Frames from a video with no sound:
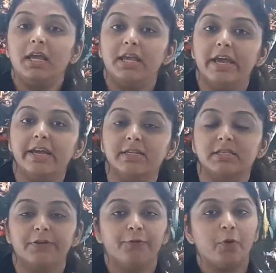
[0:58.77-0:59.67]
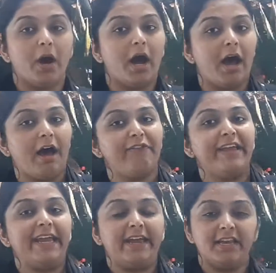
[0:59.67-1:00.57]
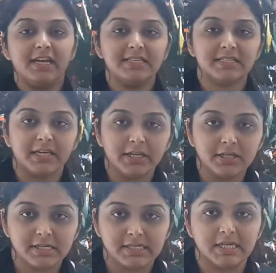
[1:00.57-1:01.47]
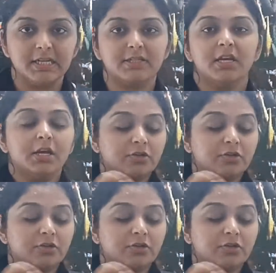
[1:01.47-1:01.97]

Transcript: Yes, if you are having any skin disease,